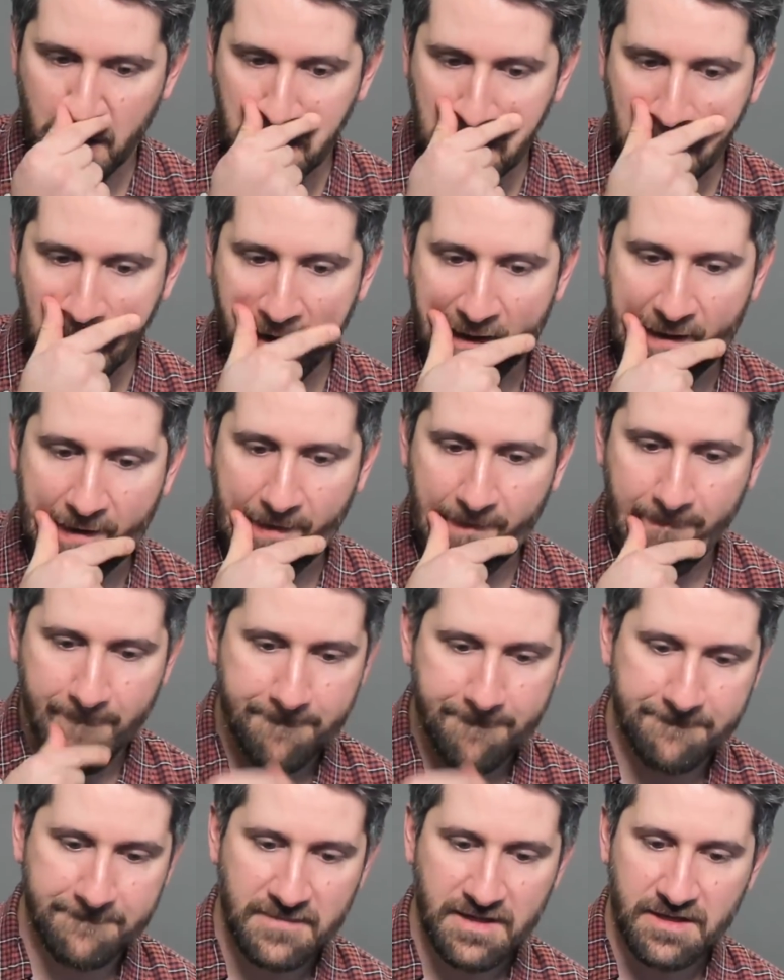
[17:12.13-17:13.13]

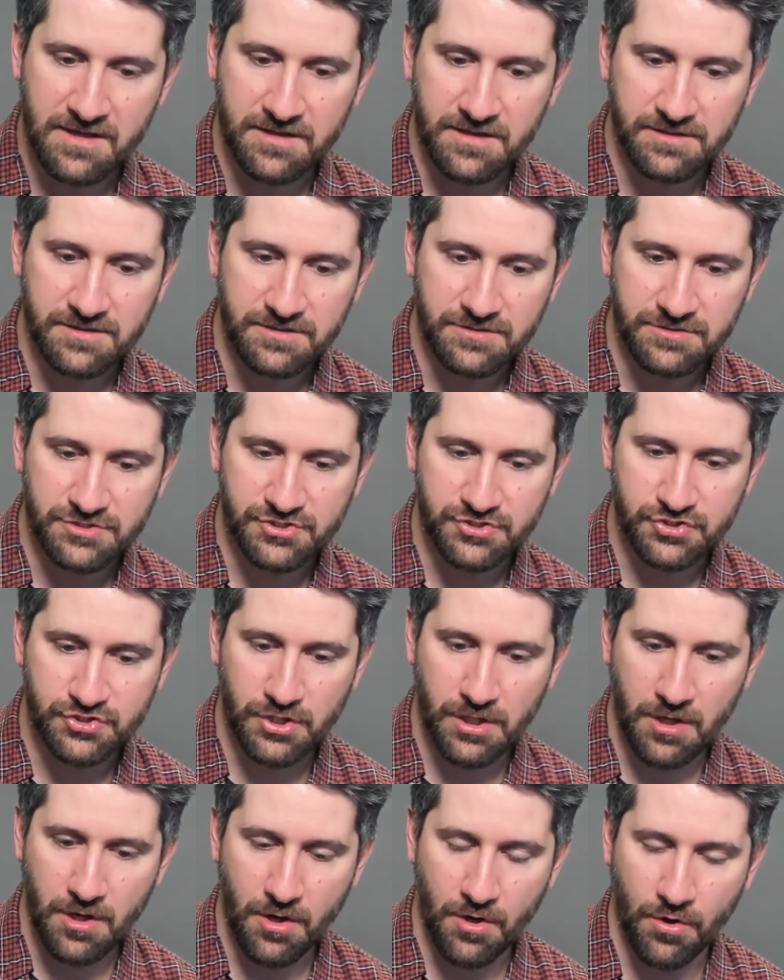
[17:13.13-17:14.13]
Um,
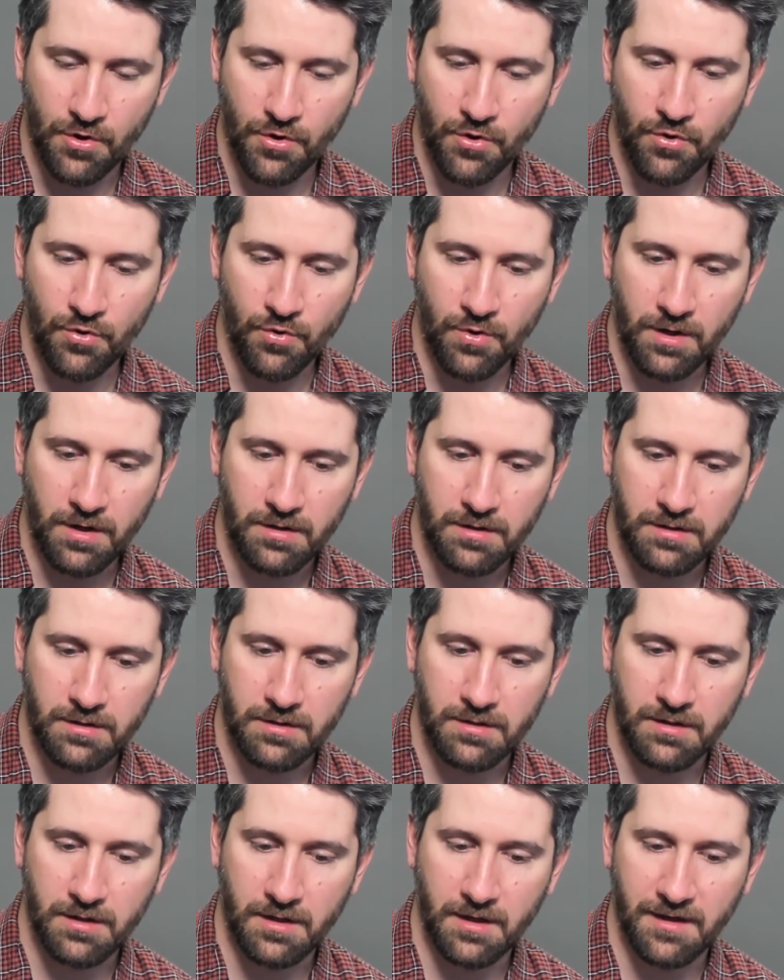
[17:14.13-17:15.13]
so
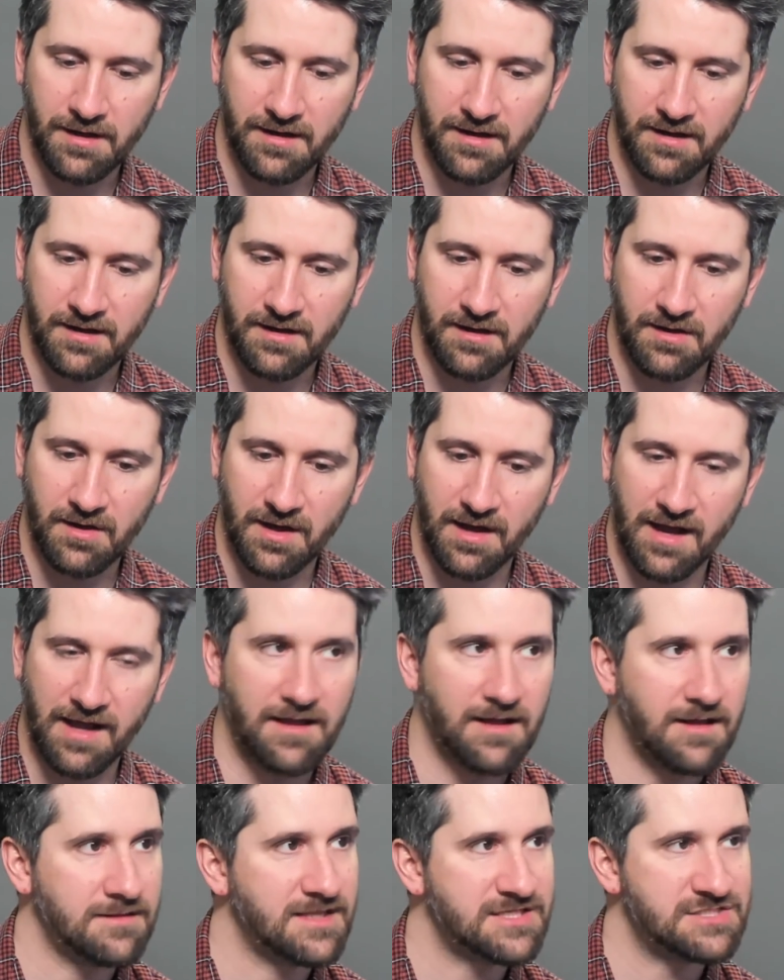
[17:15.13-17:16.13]
uh,
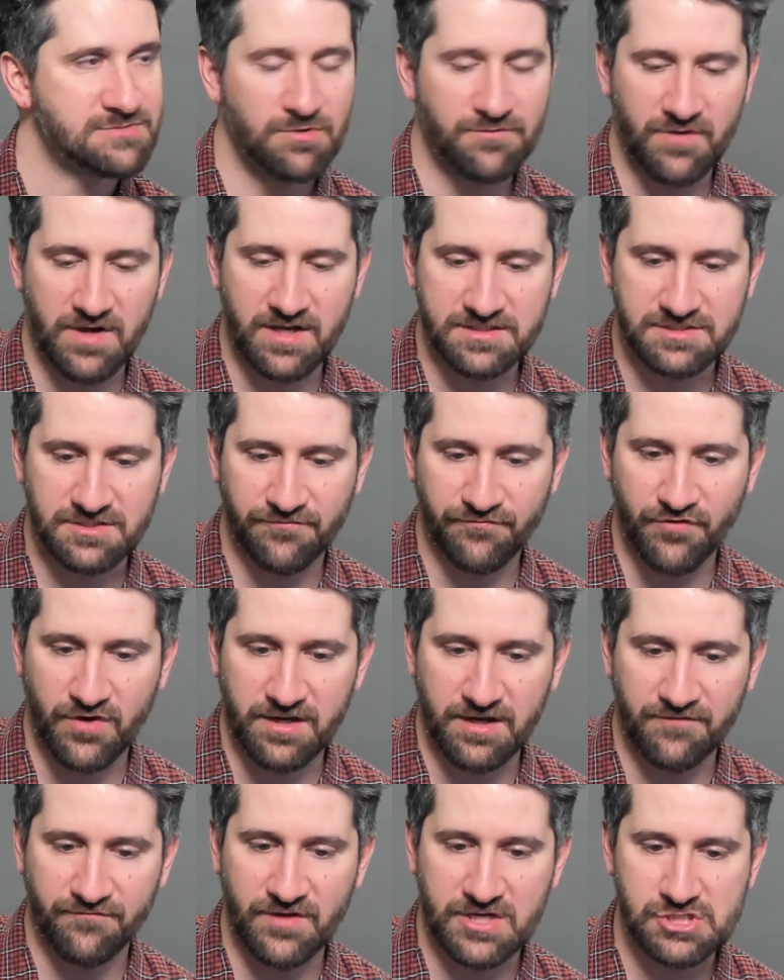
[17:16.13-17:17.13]
uh, let's move on to Fun
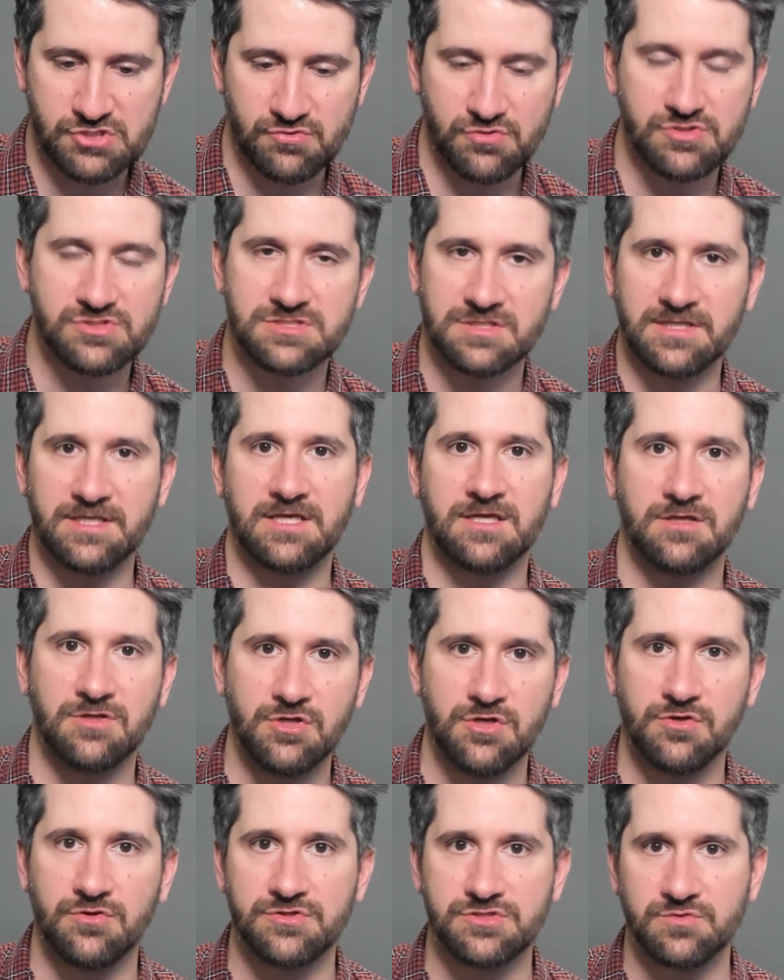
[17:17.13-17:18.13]
Adventurers League
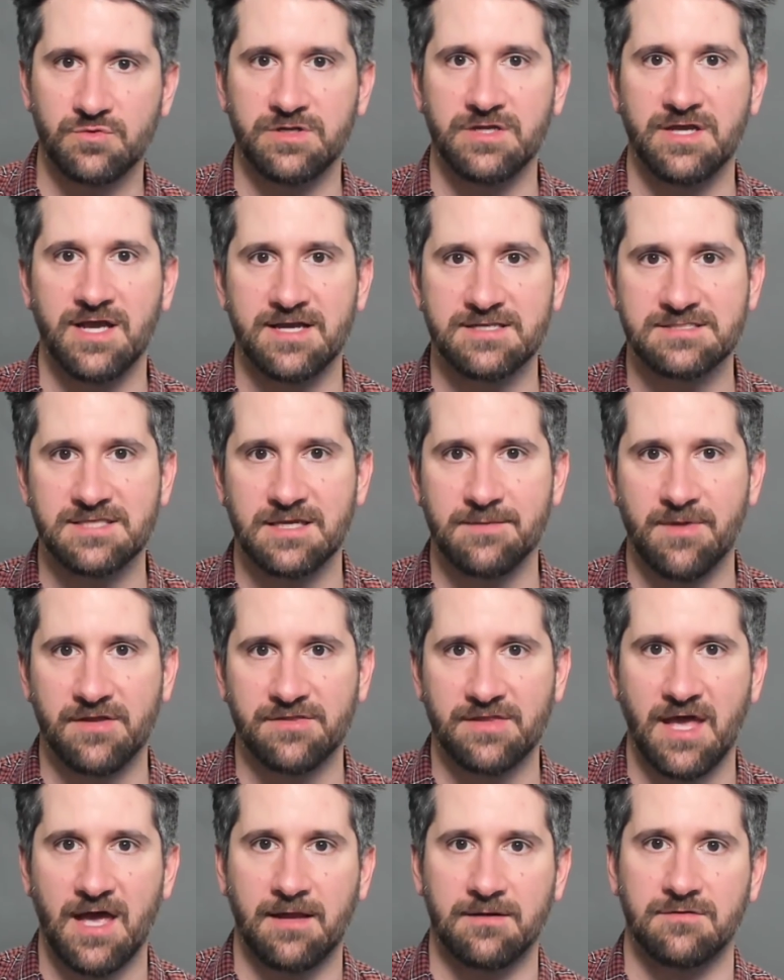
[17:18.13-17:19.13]
news. What do you guys think about
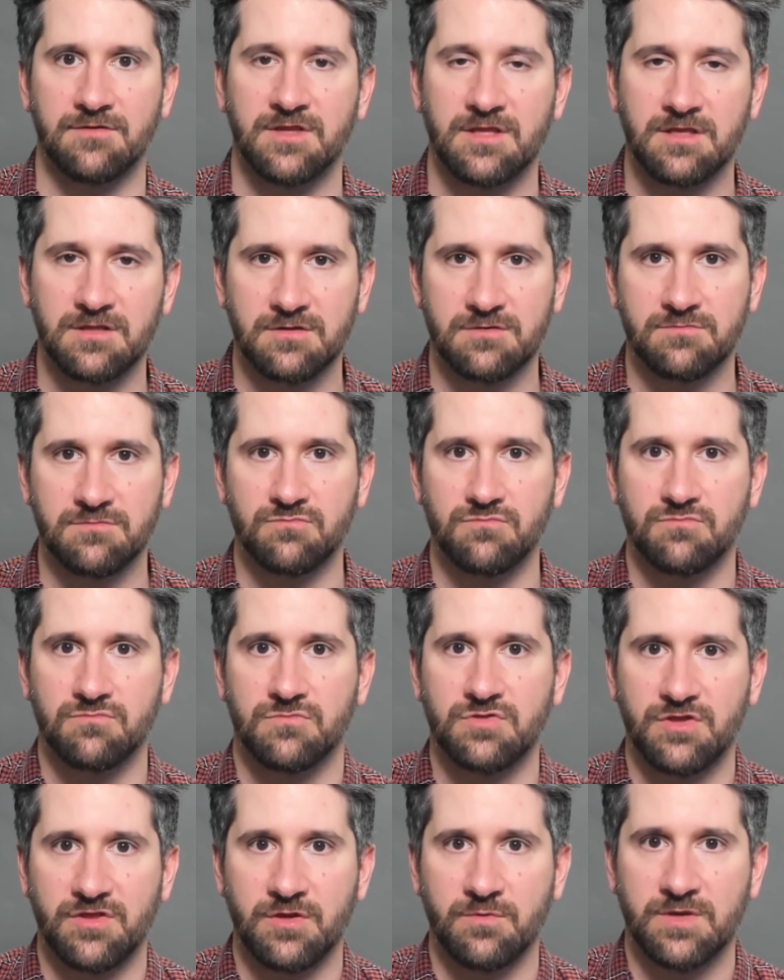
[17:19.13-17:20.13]
that? Do you think do
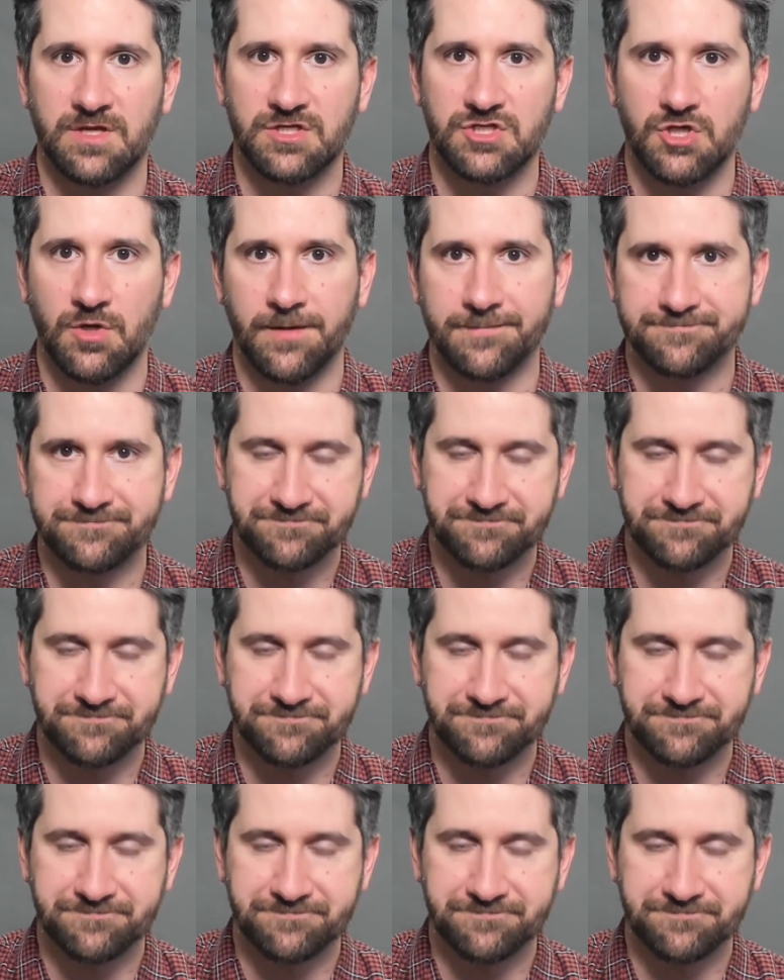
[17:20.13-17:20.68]
you think we could do it?